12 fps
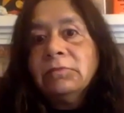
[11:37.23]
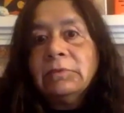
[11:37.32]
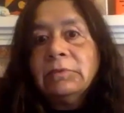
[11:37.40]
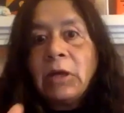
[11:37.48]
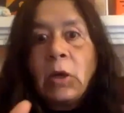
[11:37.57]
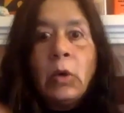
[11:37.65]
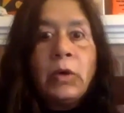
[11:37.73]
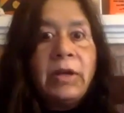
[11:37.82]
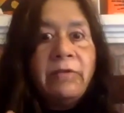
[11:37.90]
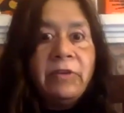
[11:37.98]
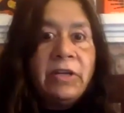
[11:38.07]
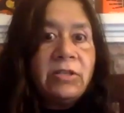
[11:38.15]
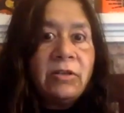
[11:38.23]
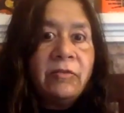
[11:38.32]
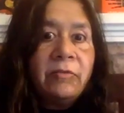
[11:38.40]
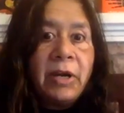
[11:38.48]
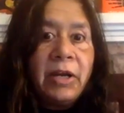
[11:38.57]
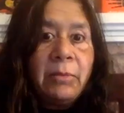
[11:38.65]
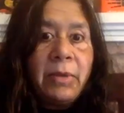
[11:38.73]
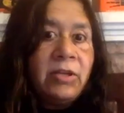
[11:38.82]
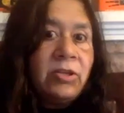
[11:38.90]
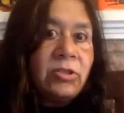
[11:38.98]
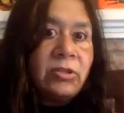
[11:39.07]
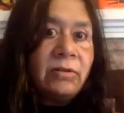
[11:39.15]
the core definition of product
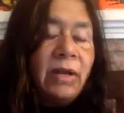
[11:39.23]
manager.